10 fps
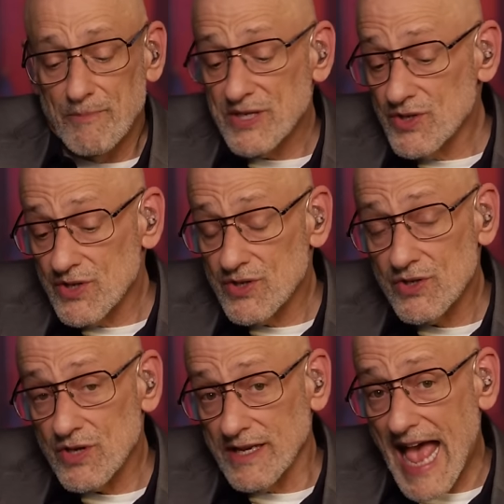
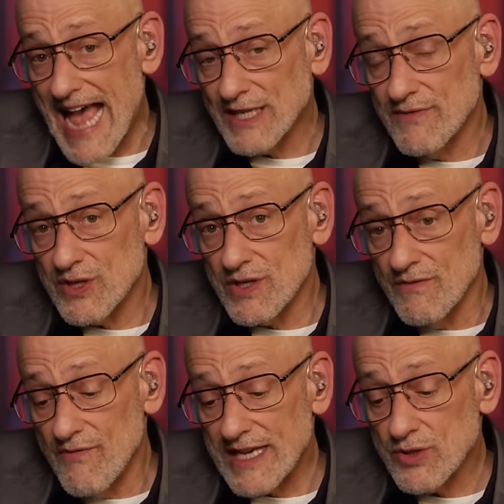Businesses and activist
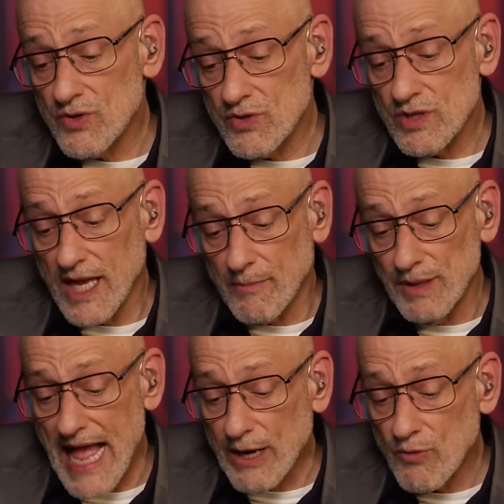investors like
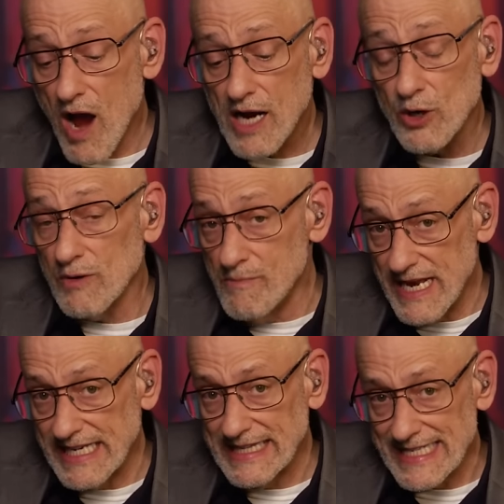BlackRock are
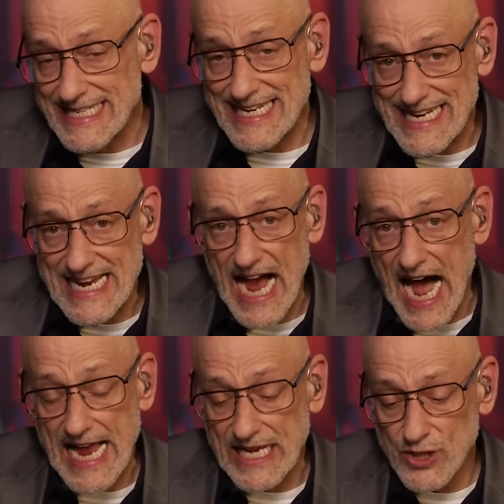admitting that
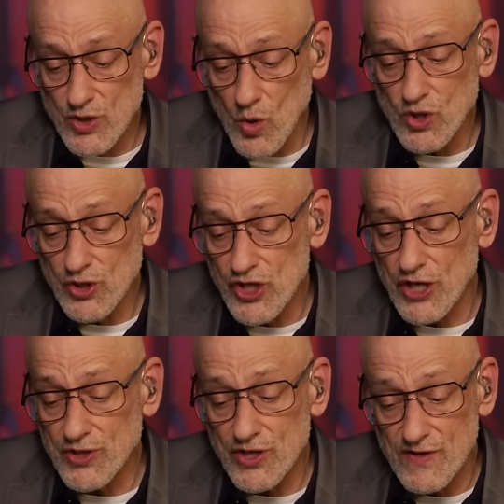DEI and social
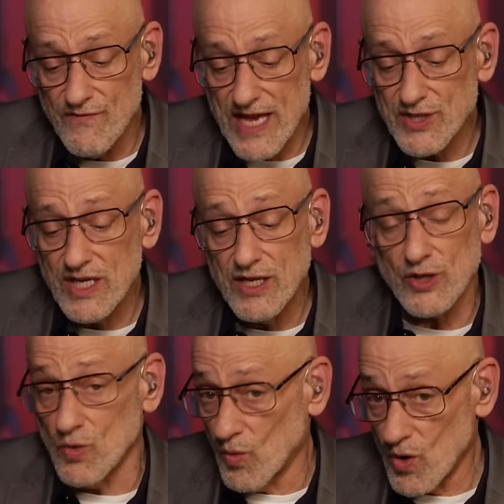justice investing
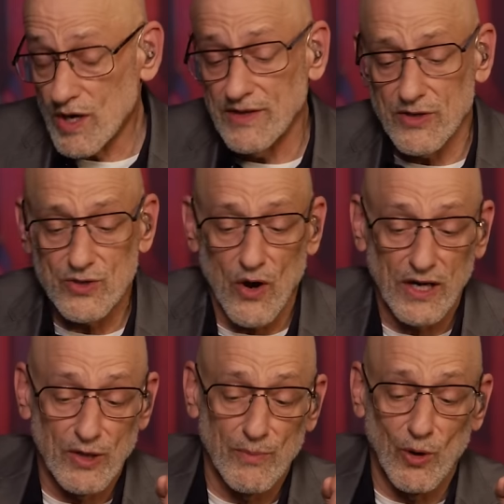doesn't work, and they're
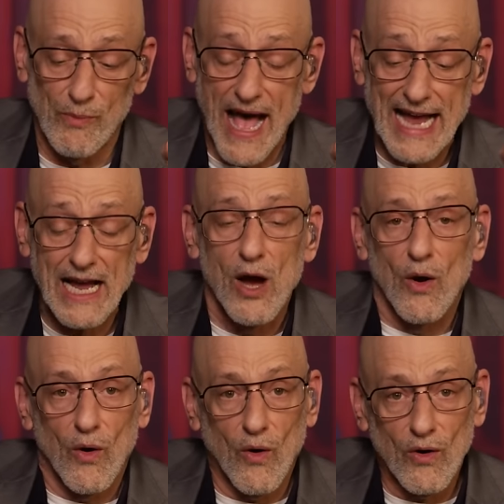starting to pull back.
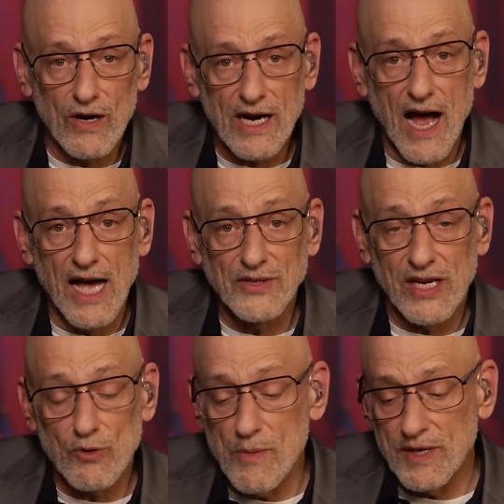Oregon
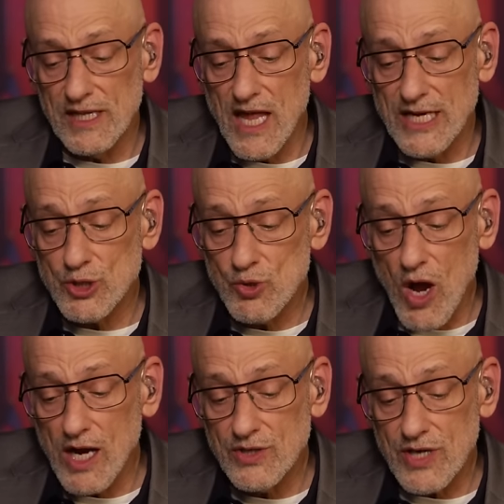decriminalized
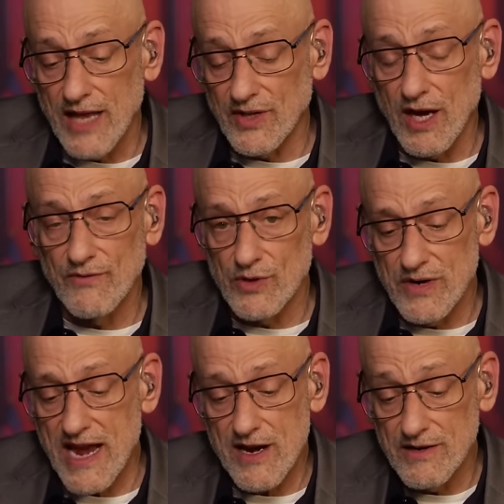drugs, and the
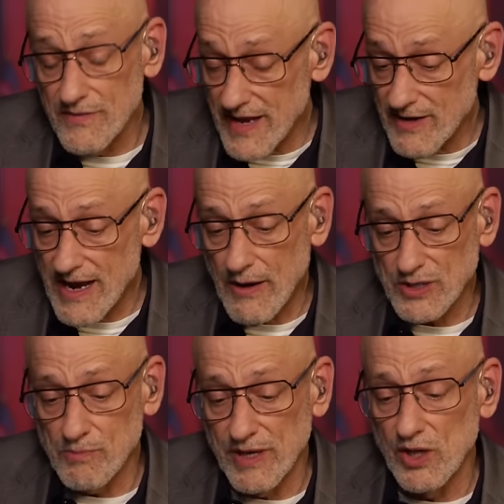governor there now
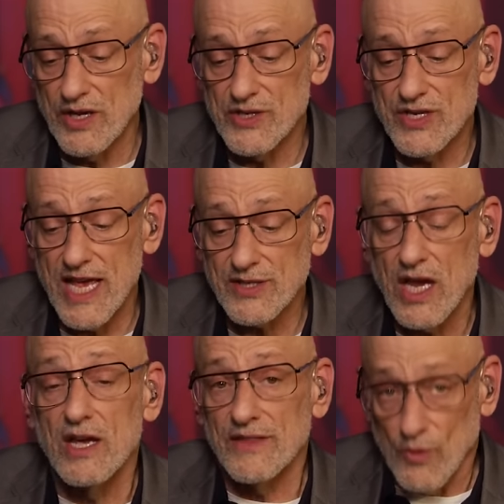has a bill on his
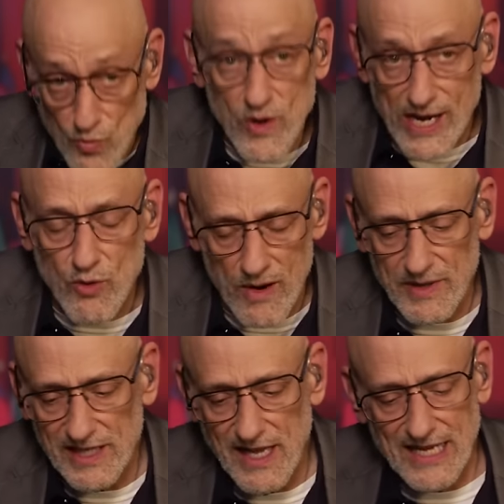desk that
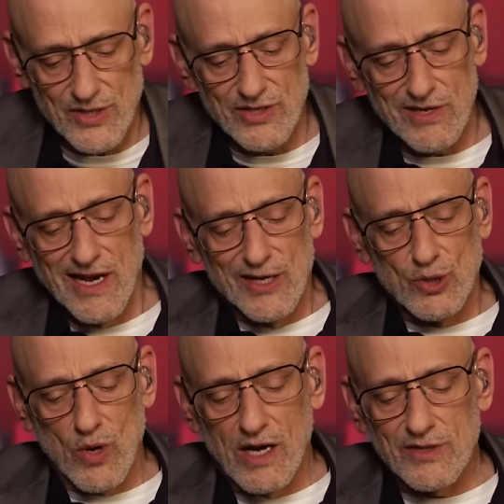recriminalizes
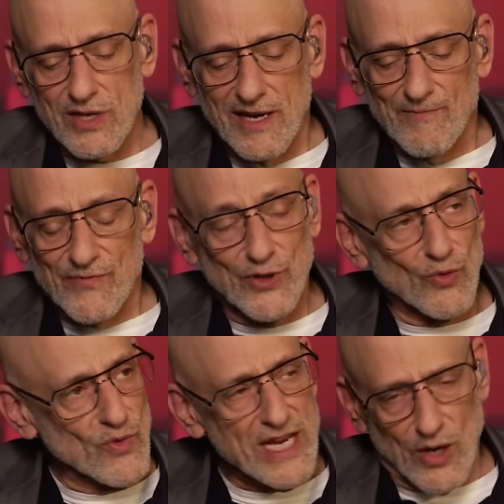drugs.
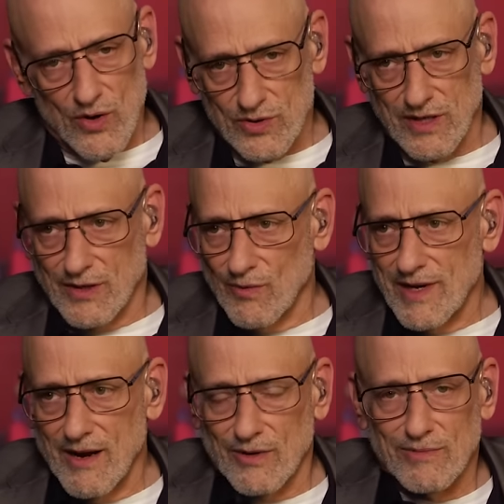Doritos, the
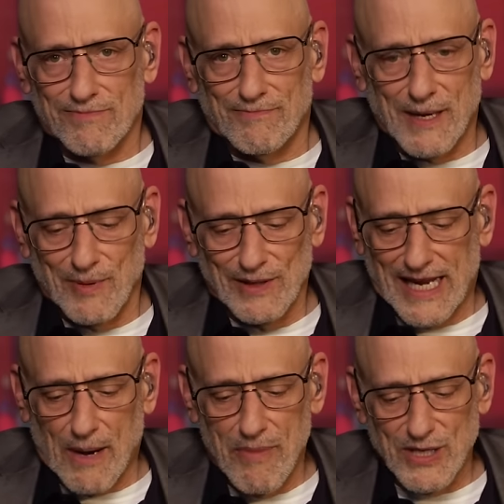Dorito people,
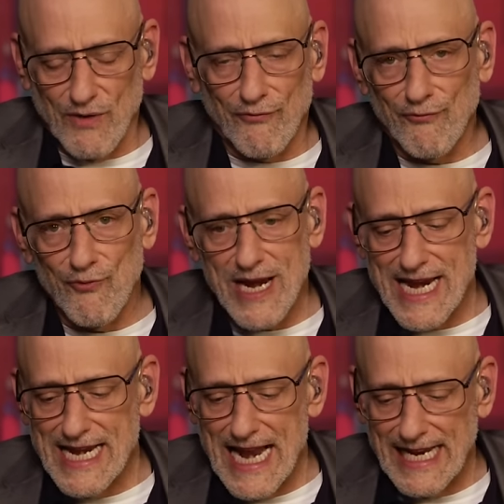like a bunch of
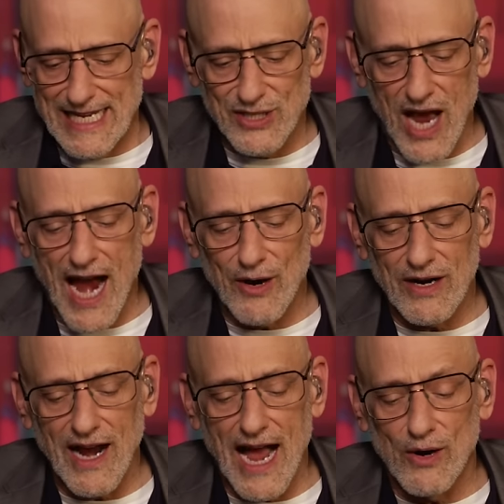freaking idiots,
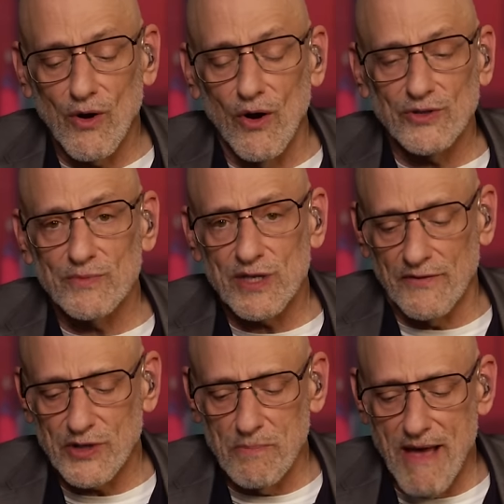hire a guy who calls
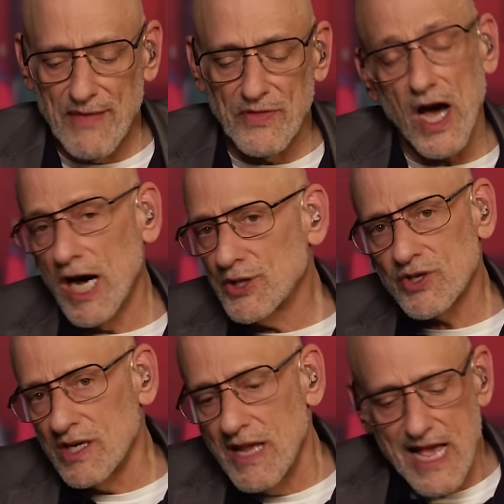himself Samantha
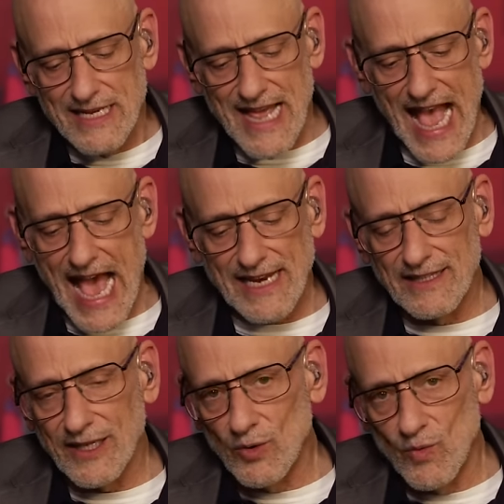Hudson to add a
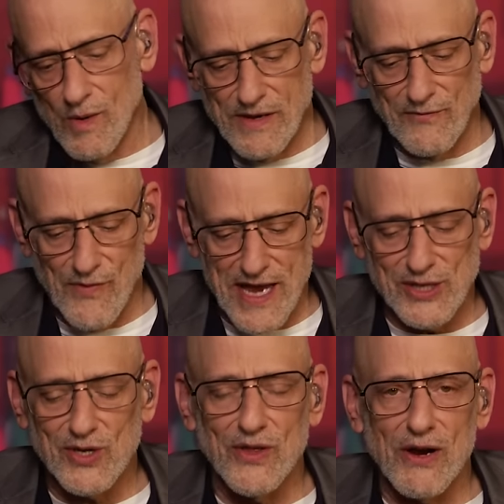little woman
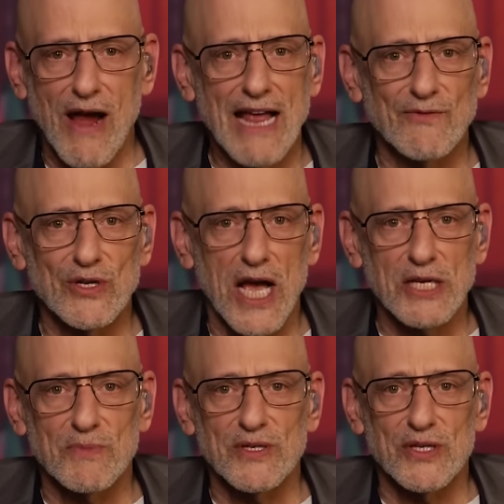face to their
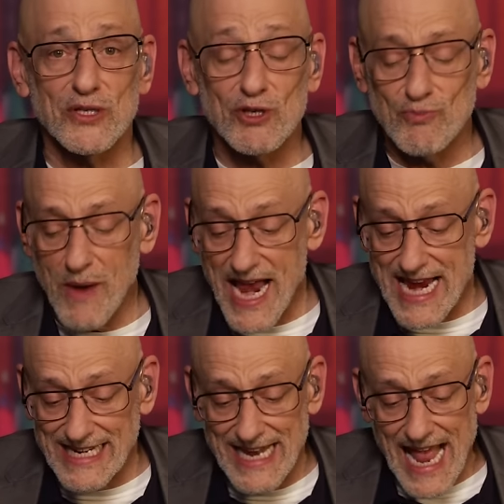advertisements in
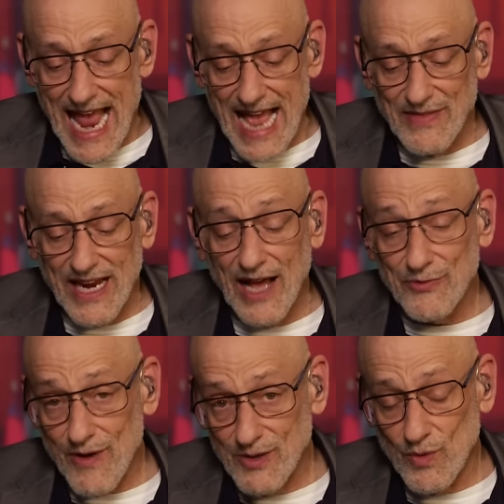Spain, and they
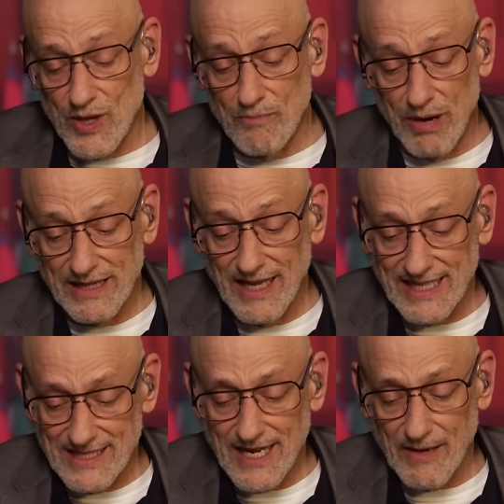got threatened with a Bud
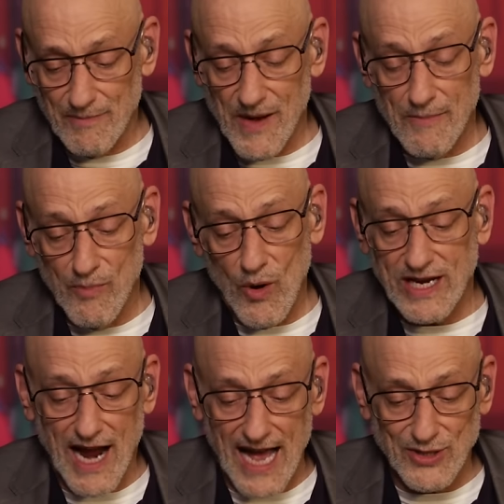Light-type
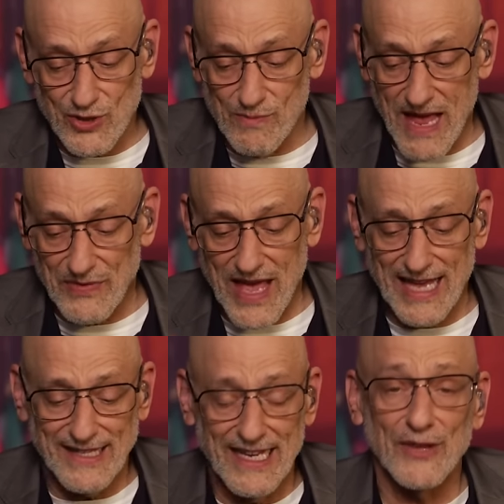boycott, and Samantha
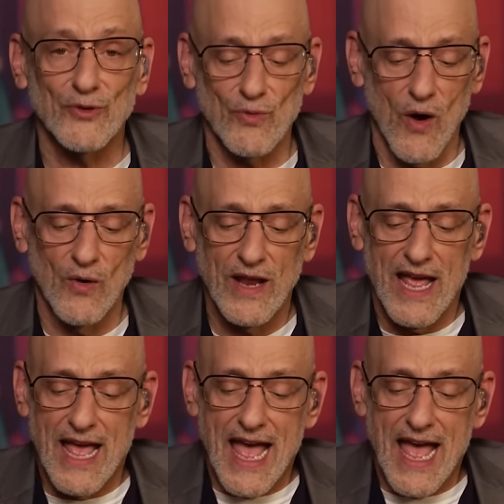had to hit the road.